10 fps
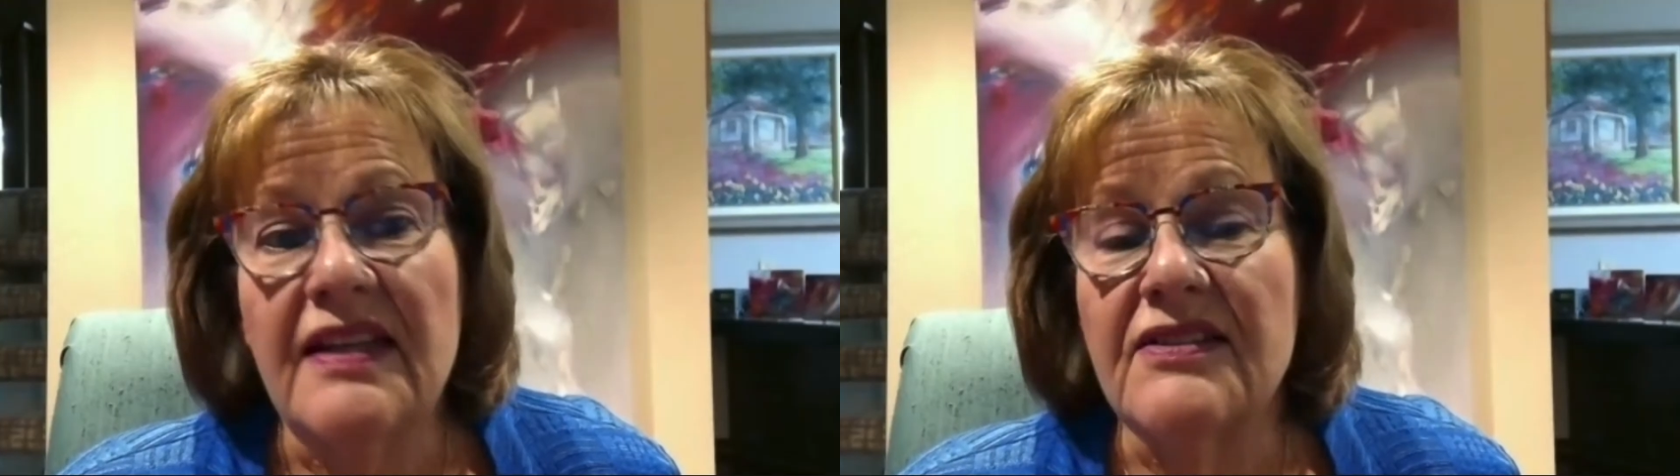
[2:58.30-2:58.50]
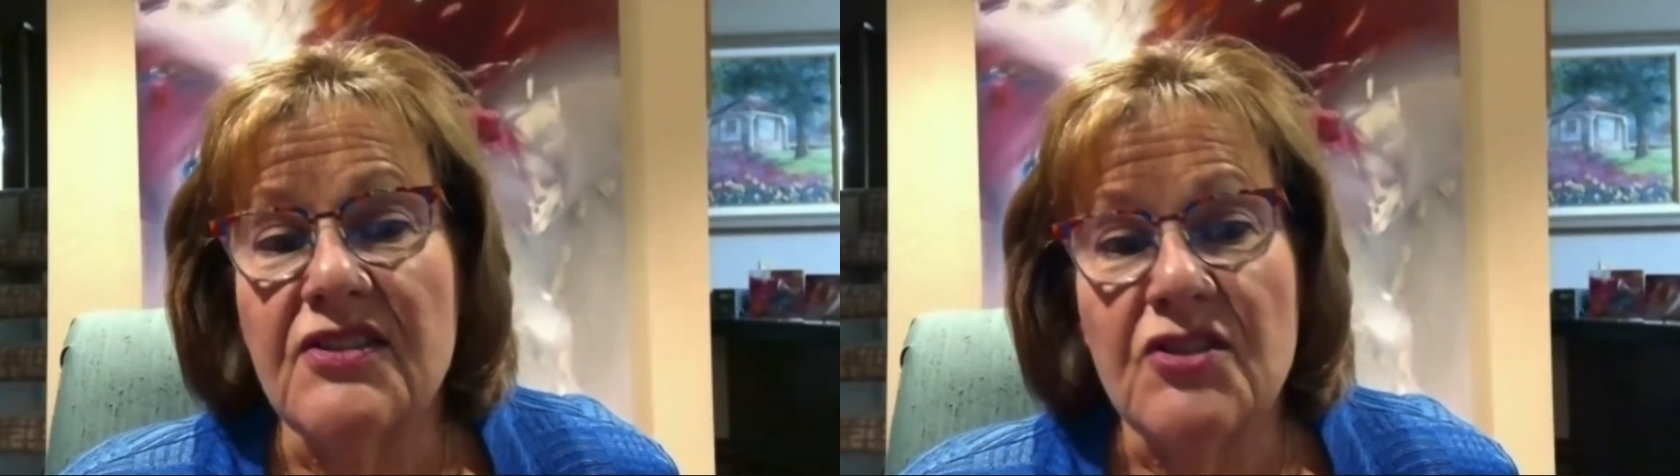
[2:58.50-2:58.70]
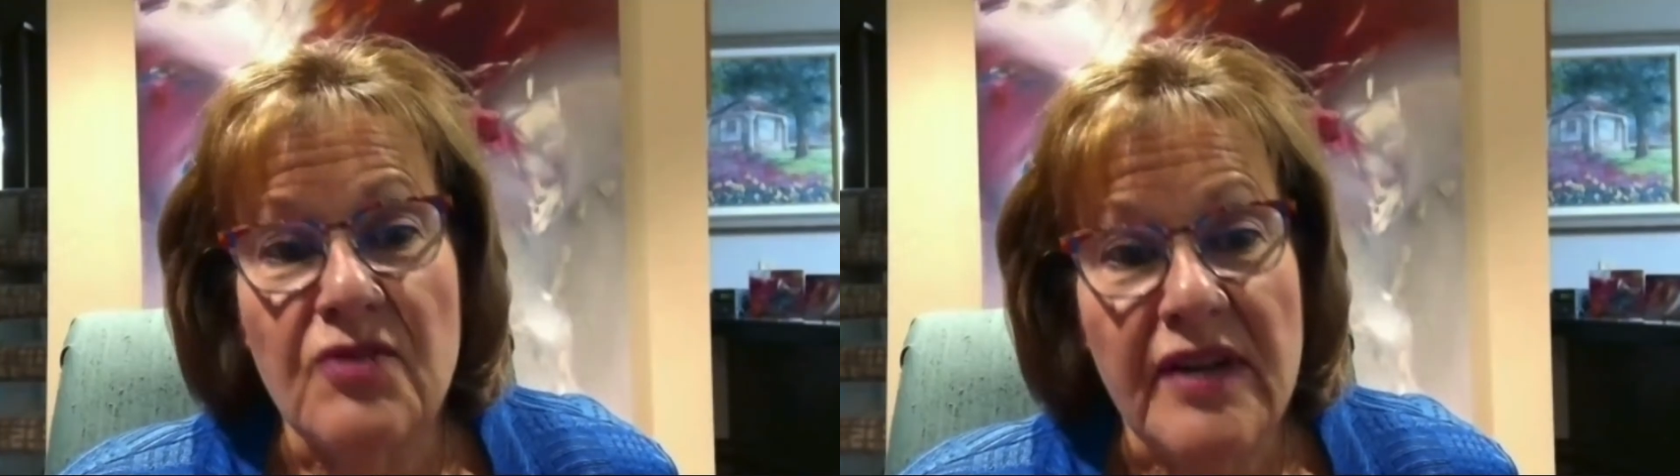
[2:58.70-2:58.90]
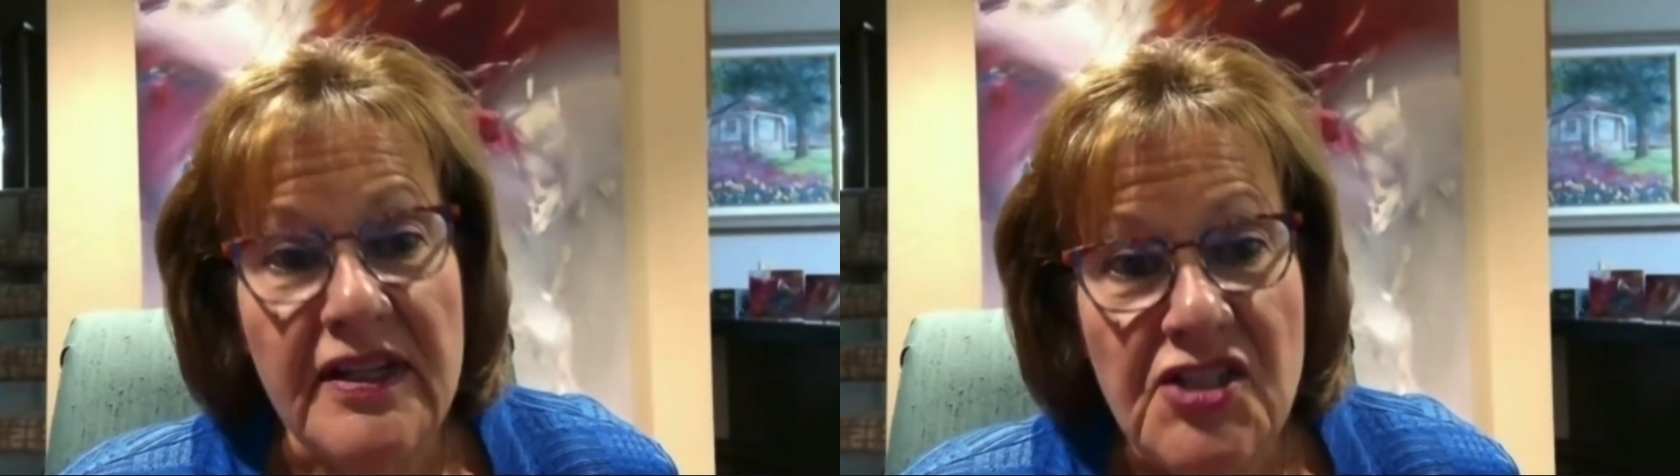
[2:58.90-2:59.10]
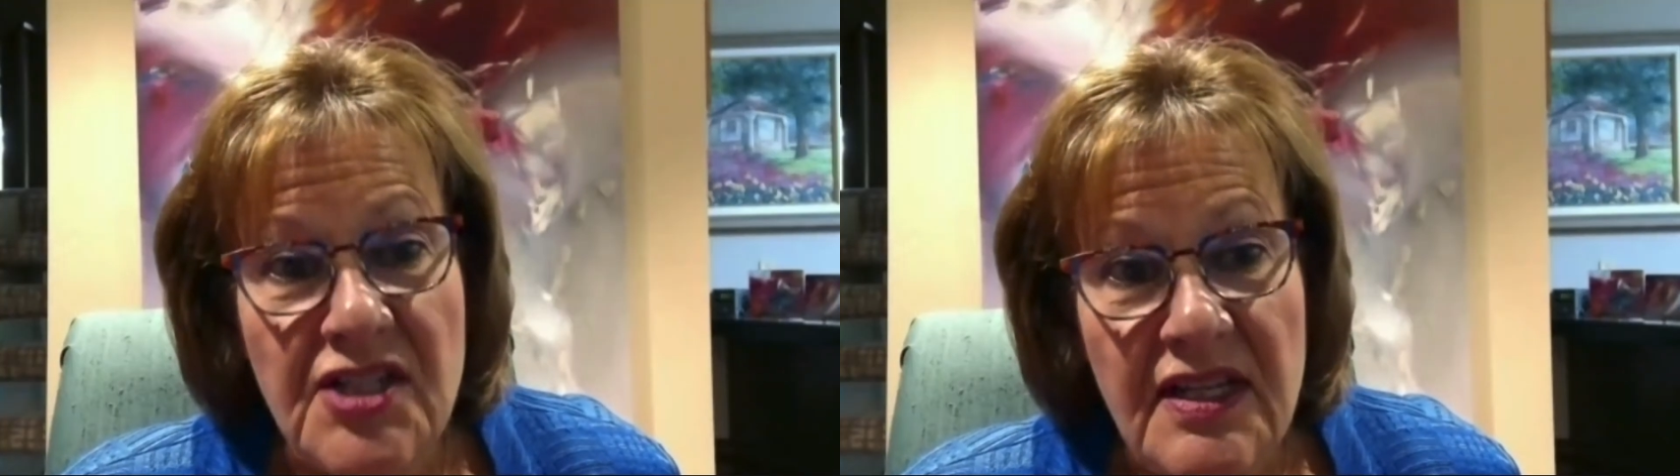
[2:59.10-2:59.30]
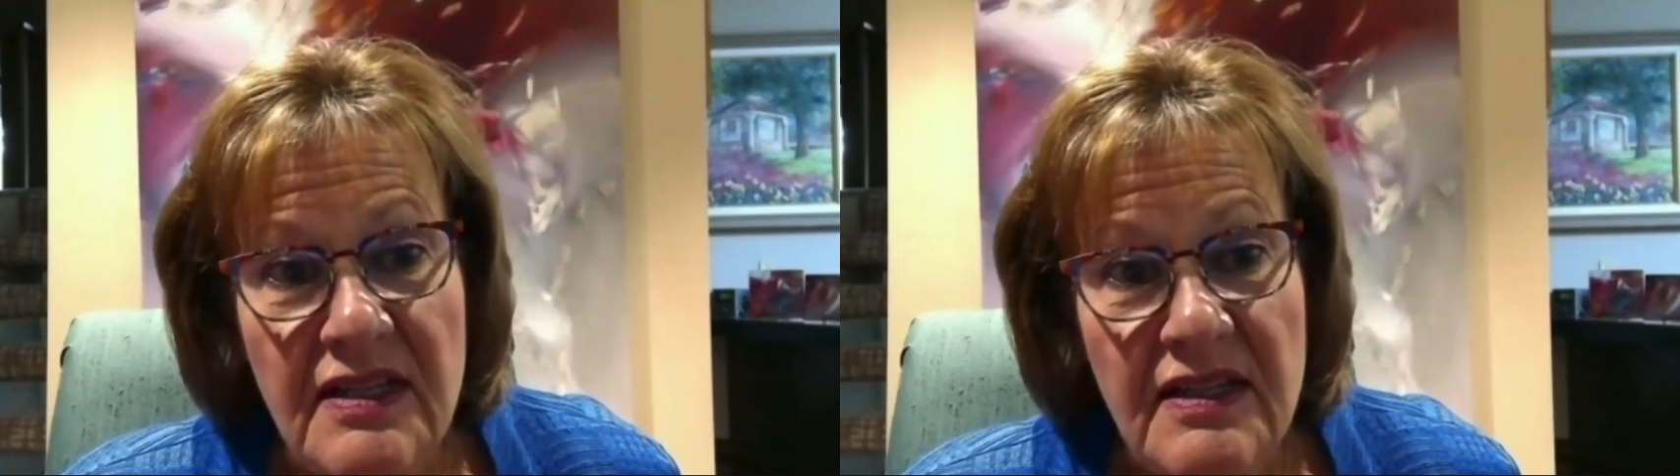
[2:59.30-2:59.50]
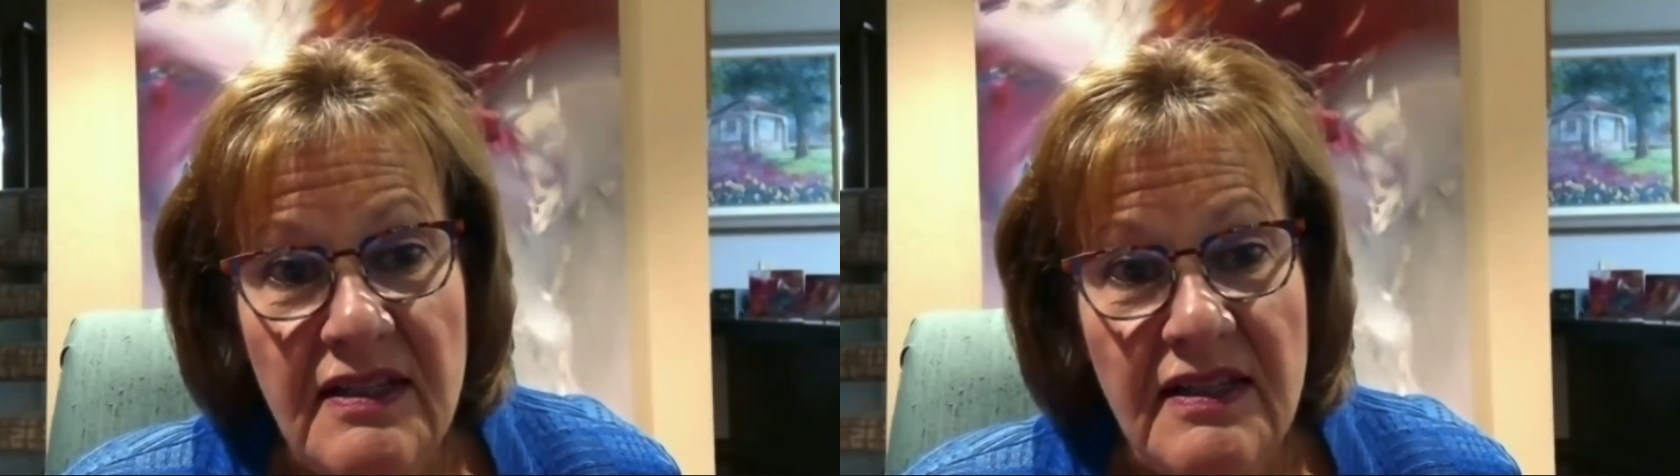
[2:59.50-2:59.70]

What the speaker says: It is stretching.